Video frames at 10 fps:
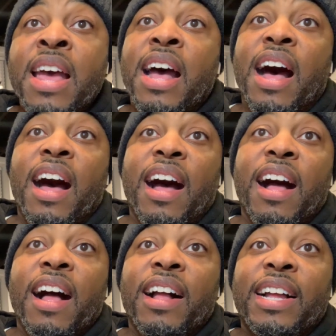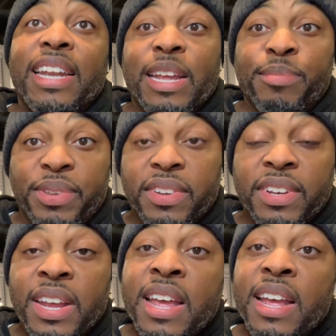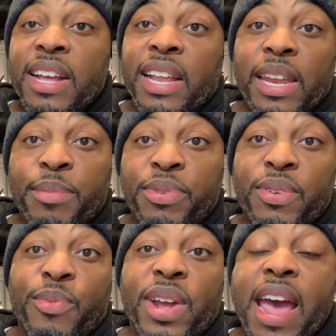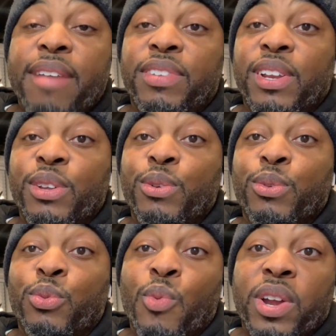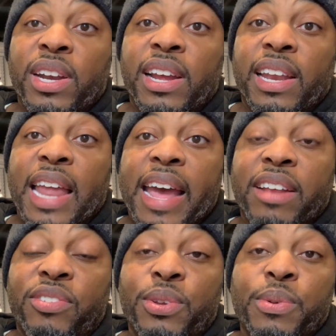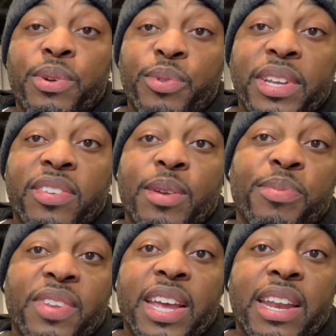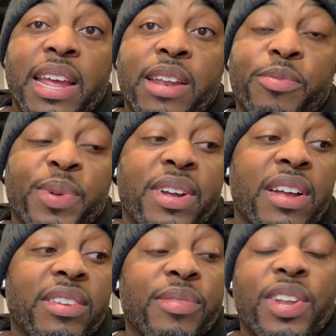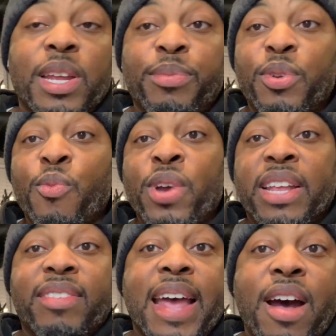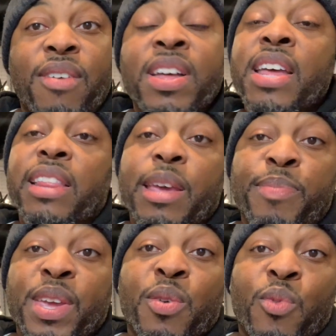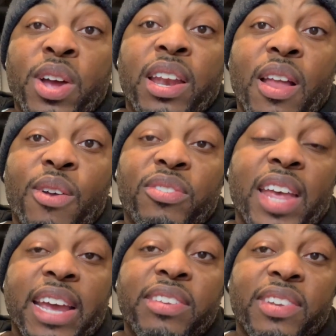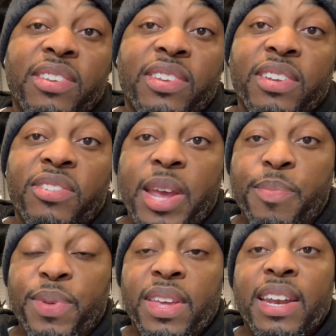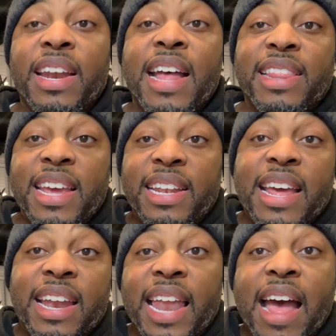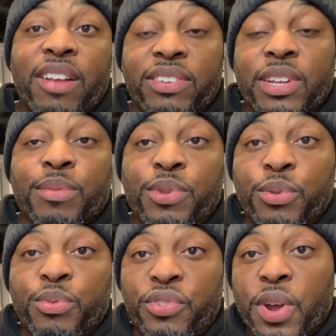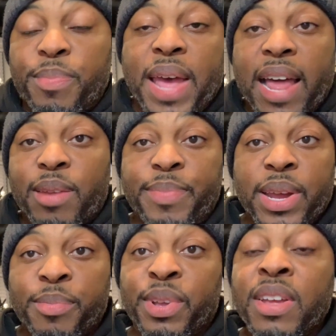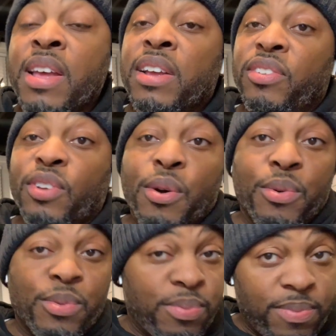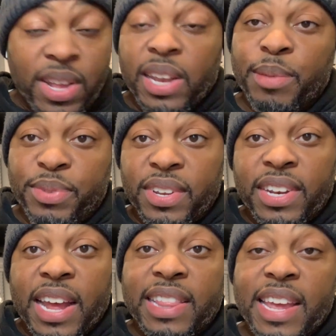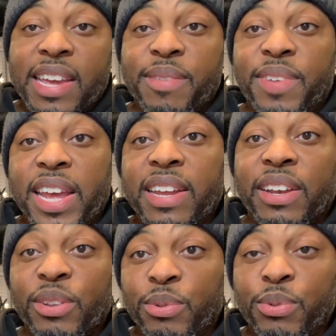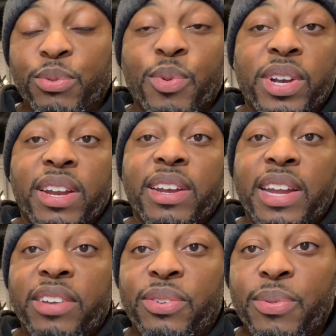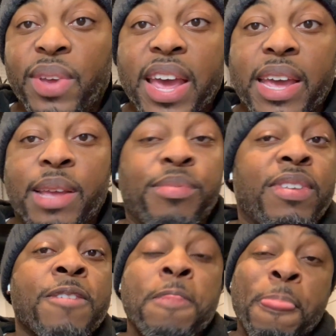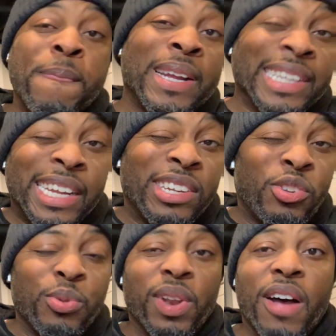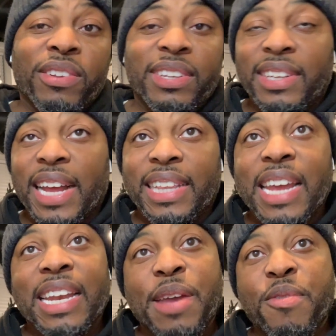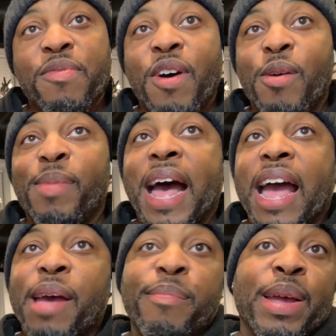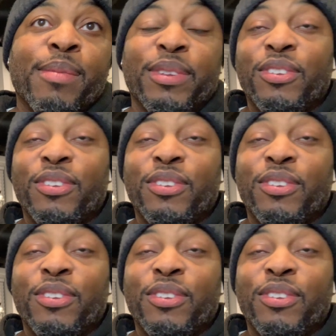Clemson. Clemson will have to lose one of their last two. And the reason I'm saying that is because if Clemson wins out, they'd be a one-loss ACC champion. And I think that allows them to jump Alabama. So Clemson, I think if they lose one of their next two games, two losses, I think they will fall behind Bama.